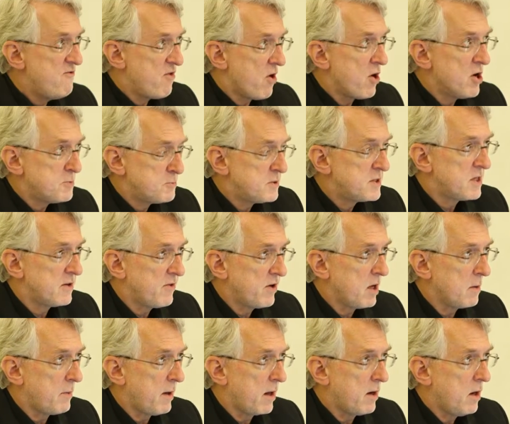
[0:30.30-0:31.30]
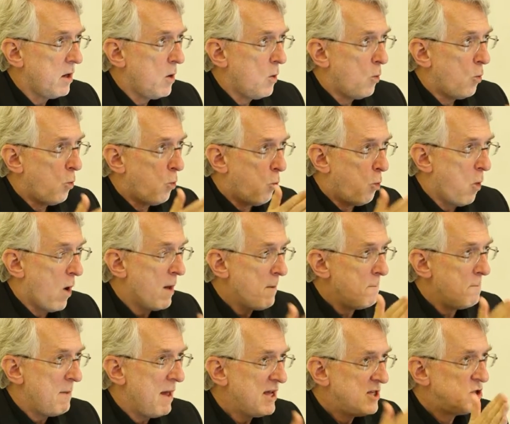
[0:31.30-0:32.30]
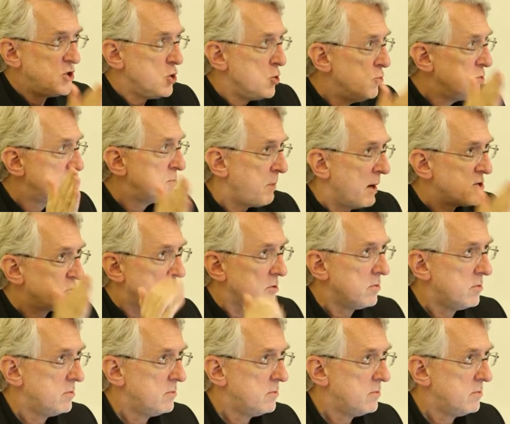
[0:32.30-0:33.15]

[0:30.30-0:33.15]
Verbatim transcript: very specific about what makes you special.